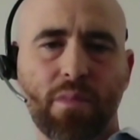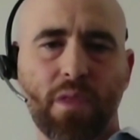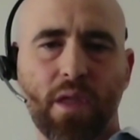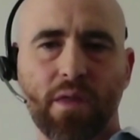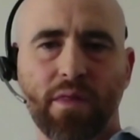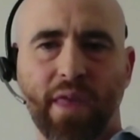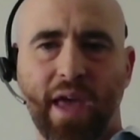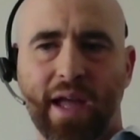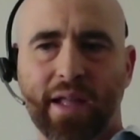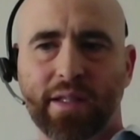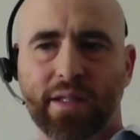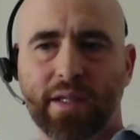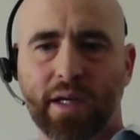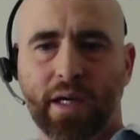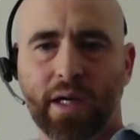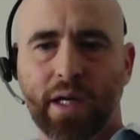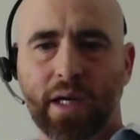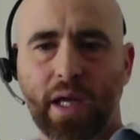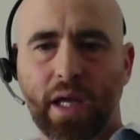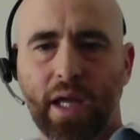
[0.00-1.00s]
that
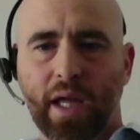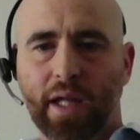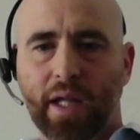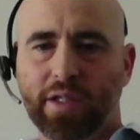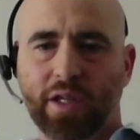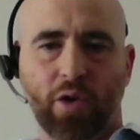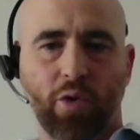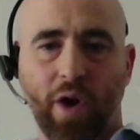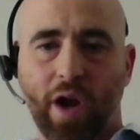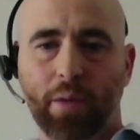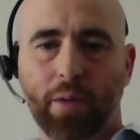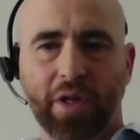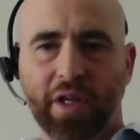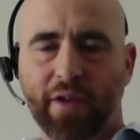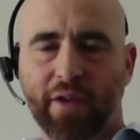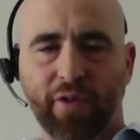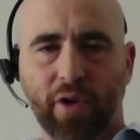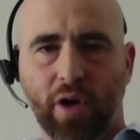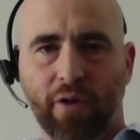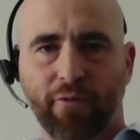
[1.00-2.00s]
it's incredibly
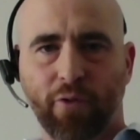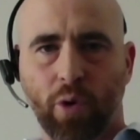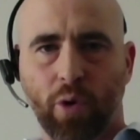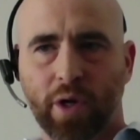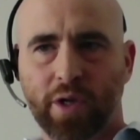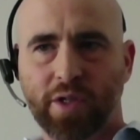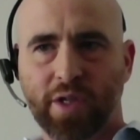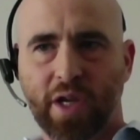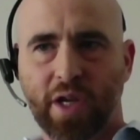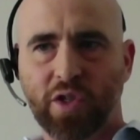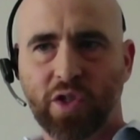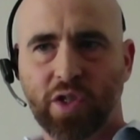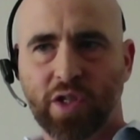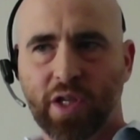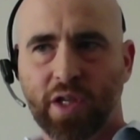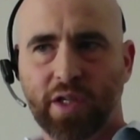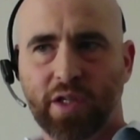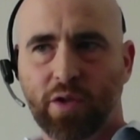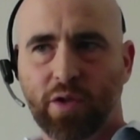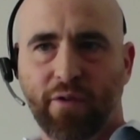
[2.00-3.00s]
difficult for organizations
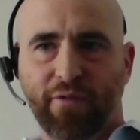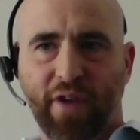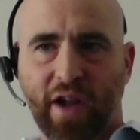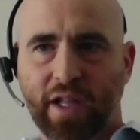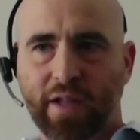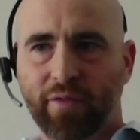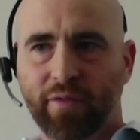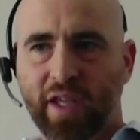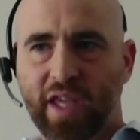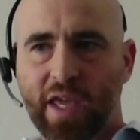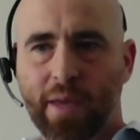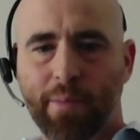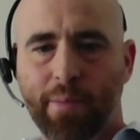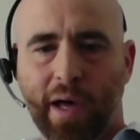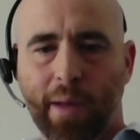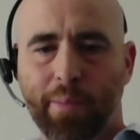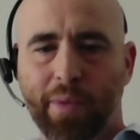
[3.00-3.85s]
to effectively keep up.